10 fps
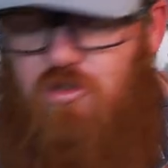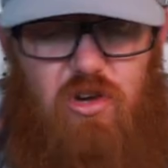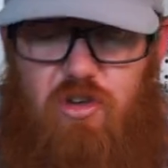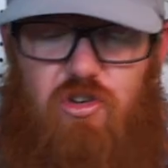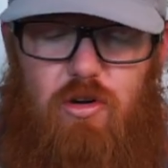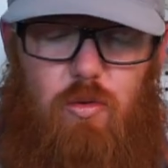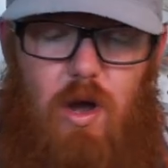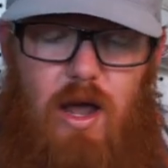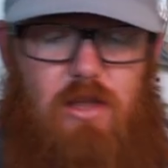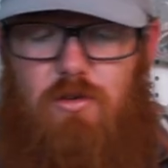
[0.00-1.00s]
judge here
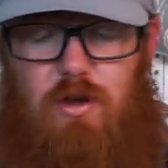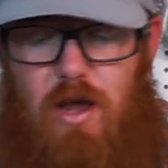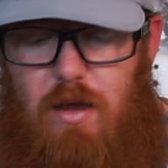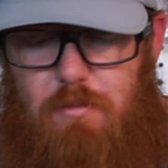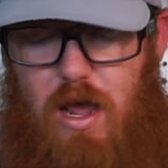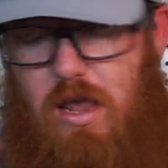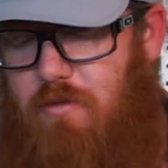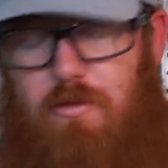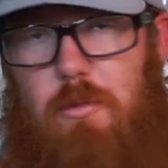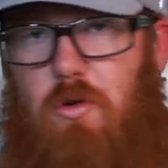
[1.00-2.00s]
why you're not
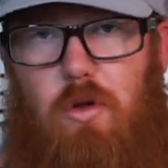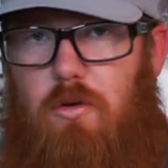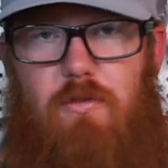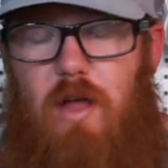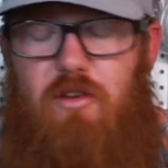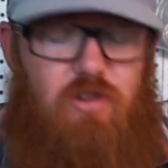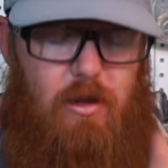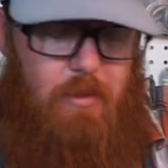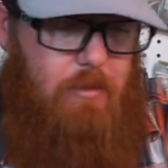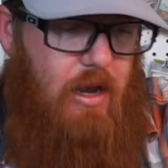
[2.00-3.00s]
buying from your local fly
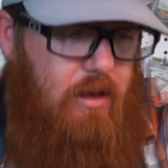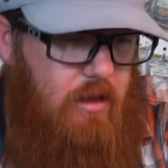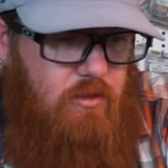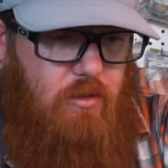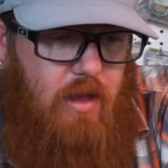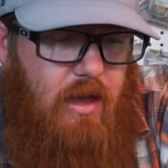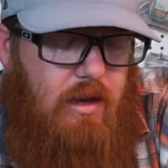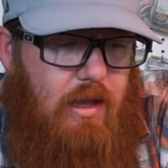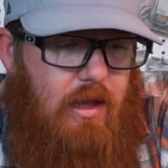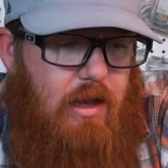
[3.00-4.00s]
shop. I'm not going to do that.
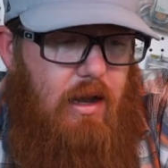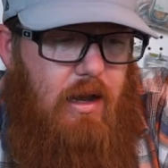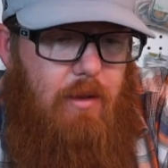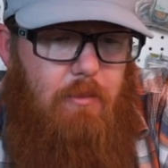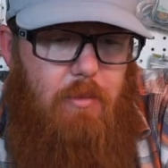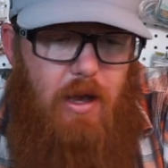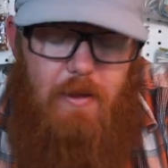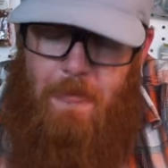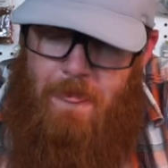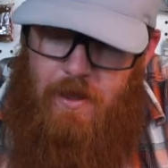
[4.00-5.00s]
Um,
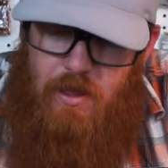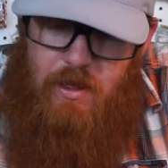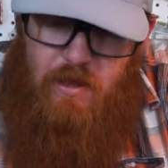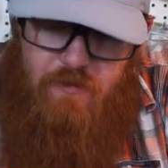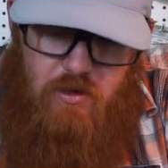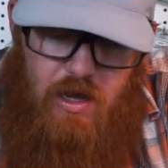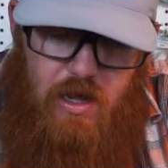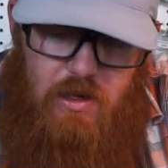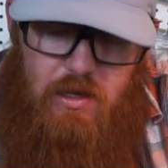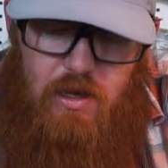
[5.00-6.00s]
but if you're
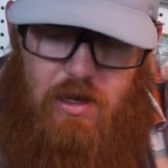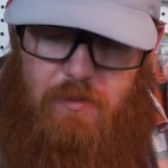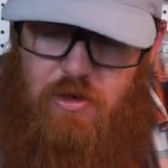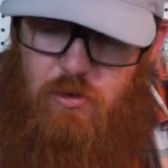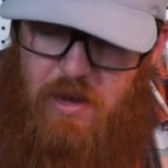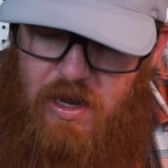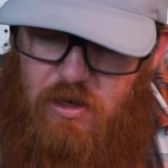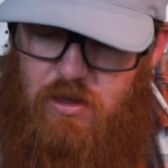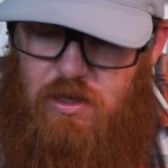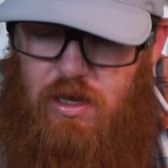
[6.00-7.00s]
not um, and you're buying
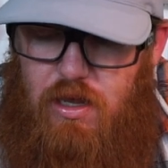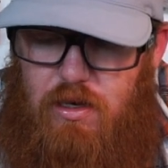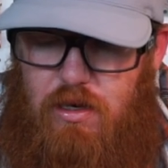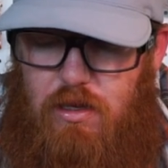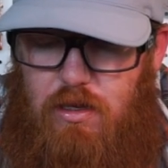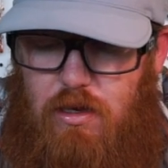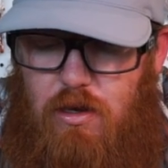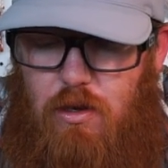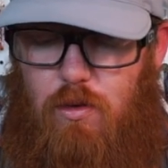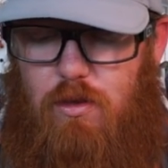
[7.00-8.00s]
online, you
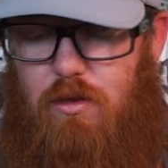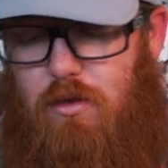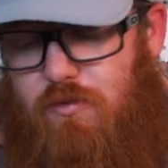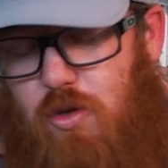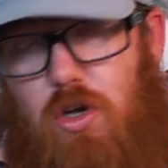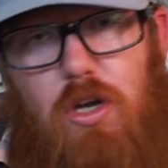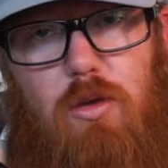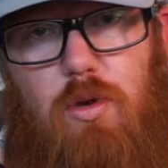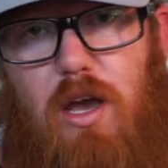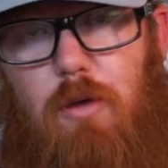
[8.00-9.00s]
know, if you could, it
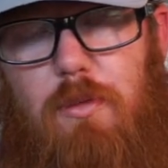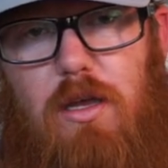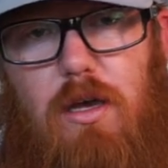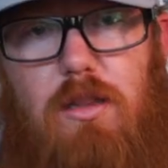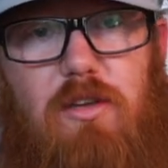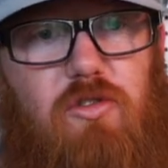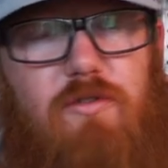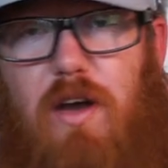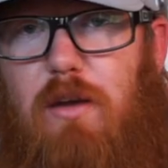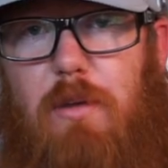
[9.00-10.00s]
would help me, unless you
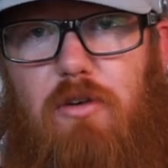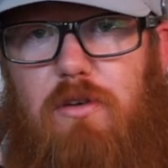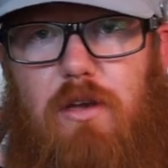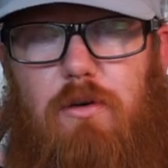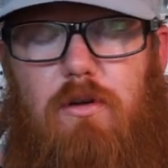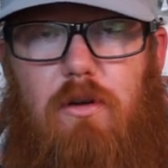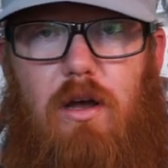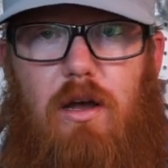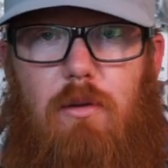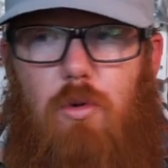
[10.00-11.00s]
find a better deal
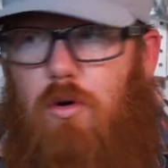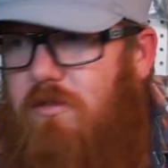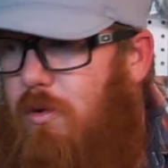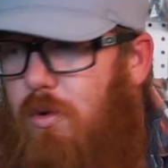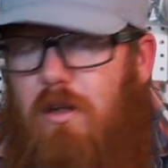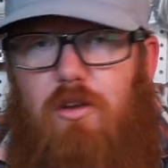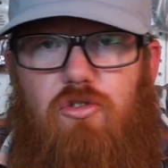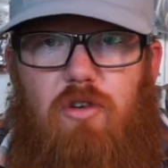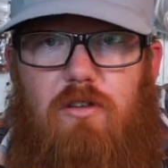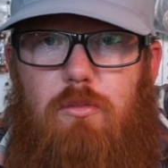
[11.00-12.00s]
um, or somewhere that you
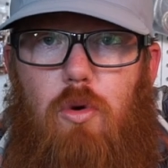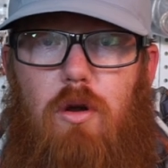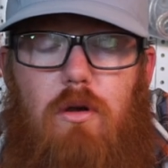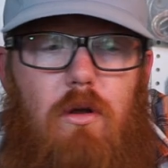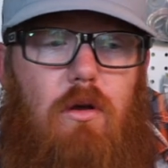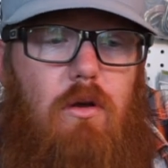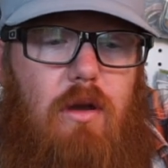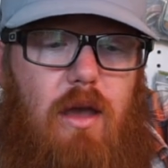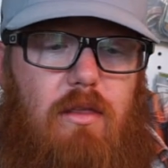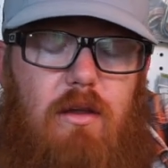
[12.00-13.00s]
trust more,
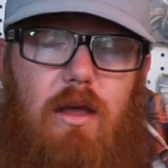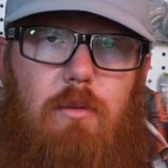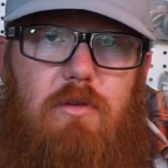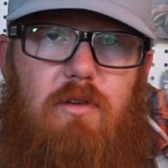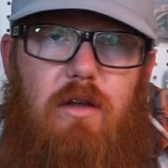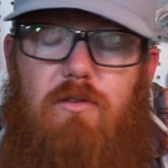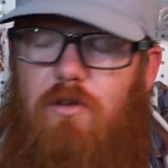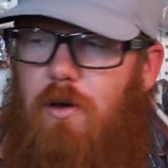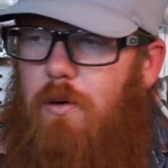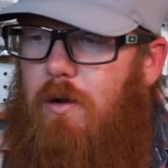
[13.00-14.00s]
okay, than Amazon.
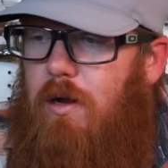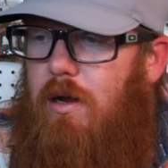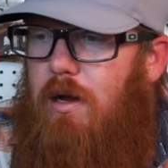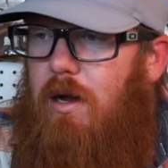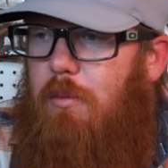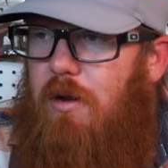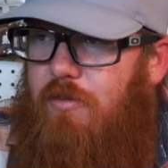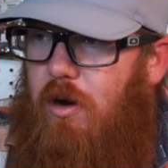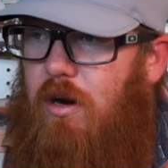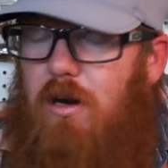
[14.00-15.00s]
So, uh, but if
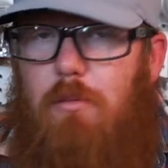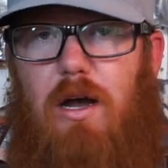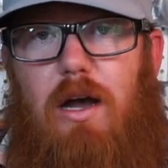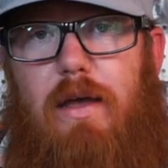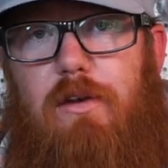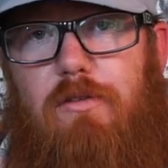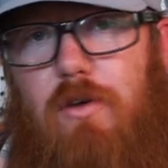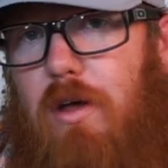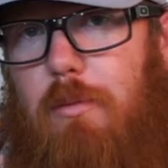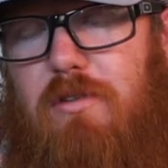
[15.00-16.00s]
you are going to buy and you
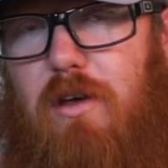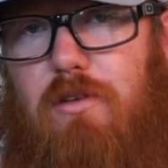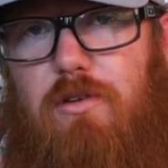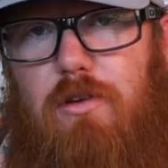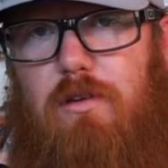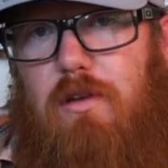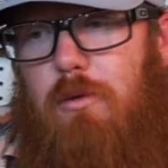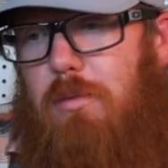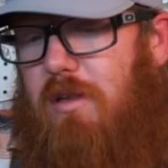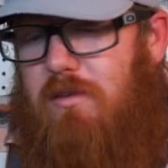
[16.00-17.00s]
feel Amazon's a good deal,
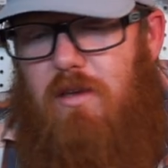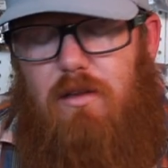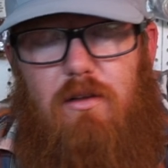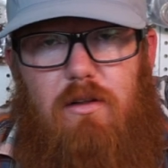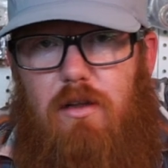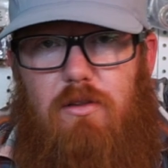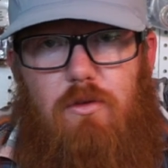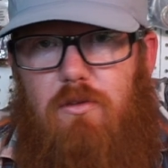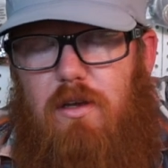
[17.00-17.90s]
please click those